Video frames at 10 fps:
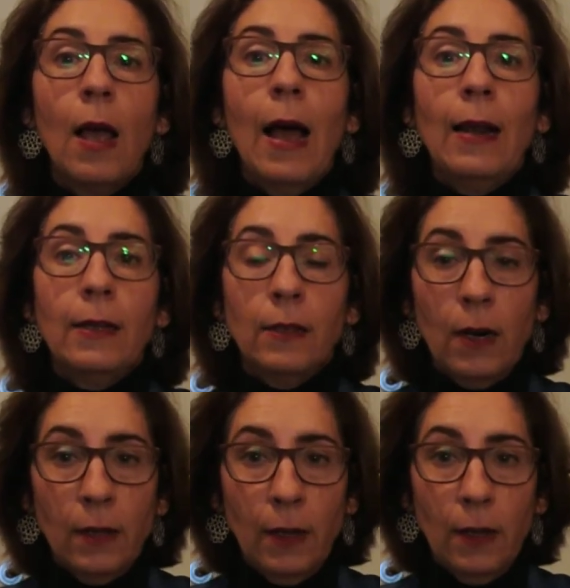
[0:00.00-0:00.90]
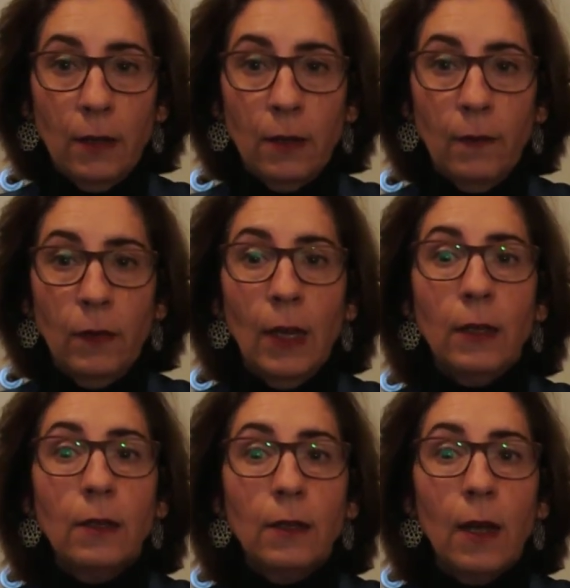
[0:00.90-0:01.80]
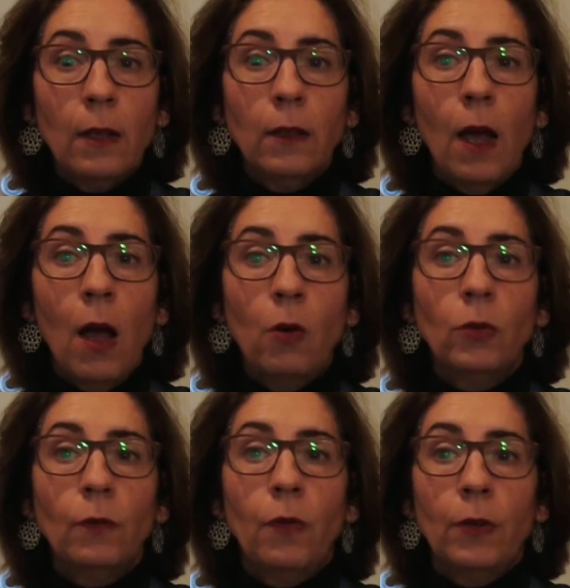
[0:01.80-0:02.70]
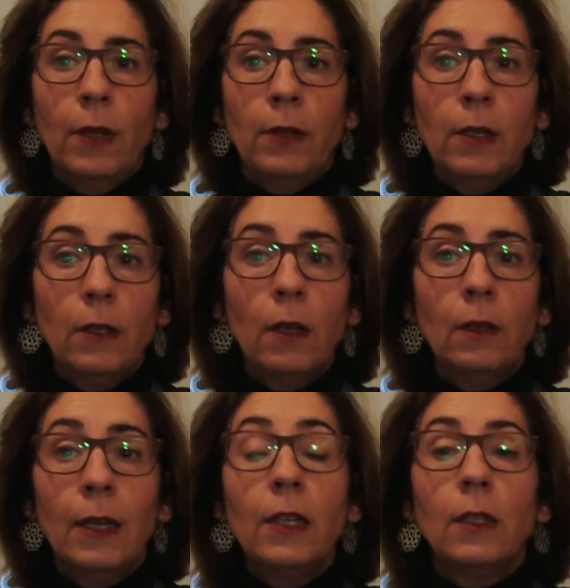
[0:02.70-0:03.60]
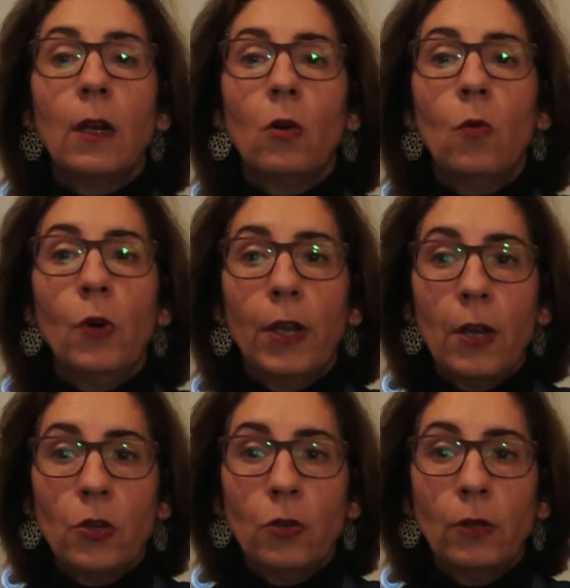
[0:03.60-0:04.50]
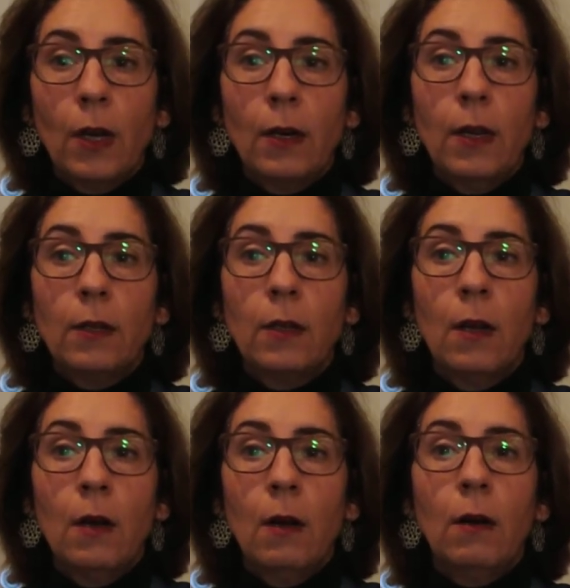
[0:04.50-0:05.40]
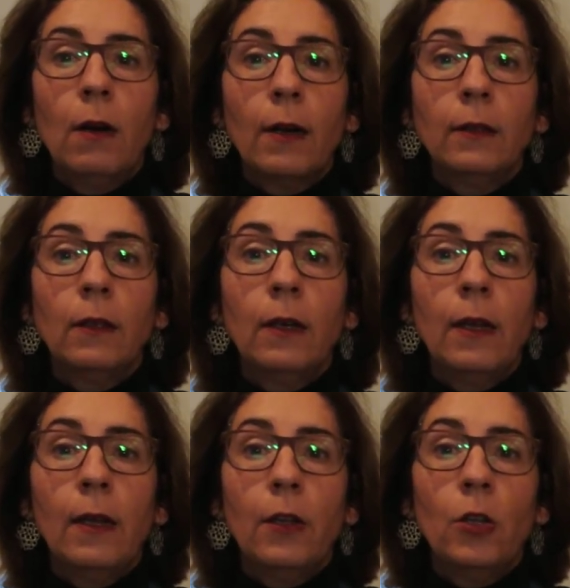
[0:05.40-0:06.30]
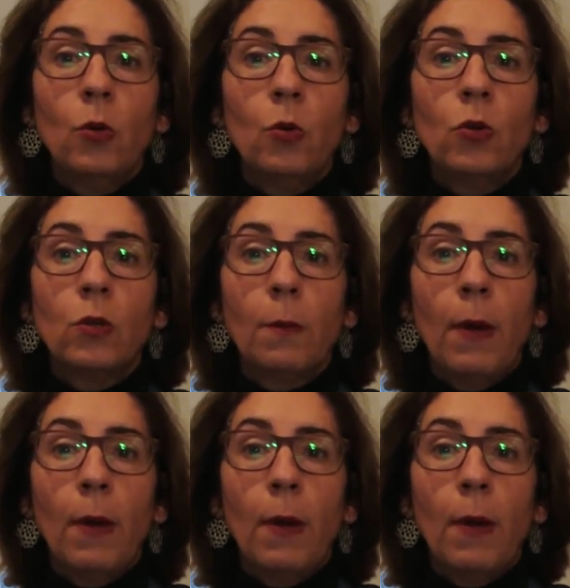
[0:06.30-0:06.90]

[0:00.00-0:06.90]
and strategies that stand out for the digital communication techniques currently used